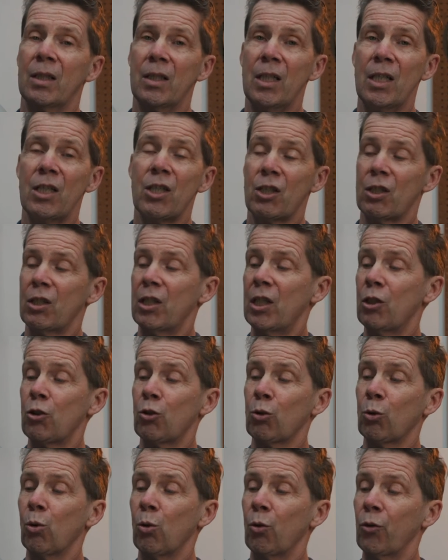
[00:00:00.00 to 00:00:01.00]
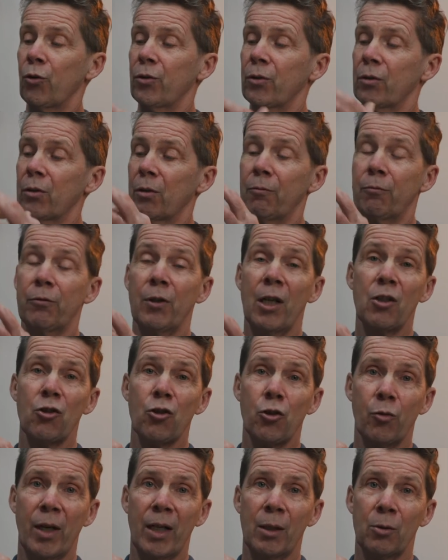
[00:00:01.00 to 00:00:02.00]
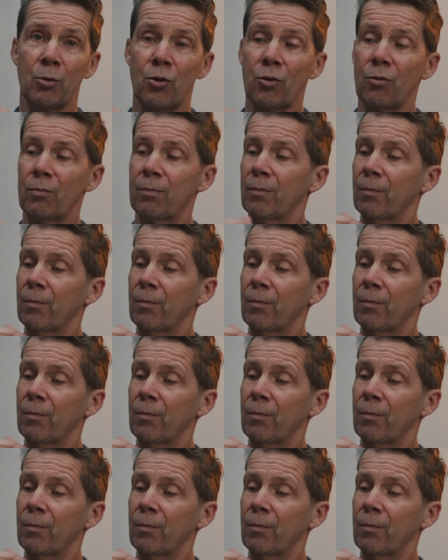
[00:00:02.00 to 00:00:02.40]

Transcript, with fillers: This is called the front shroud.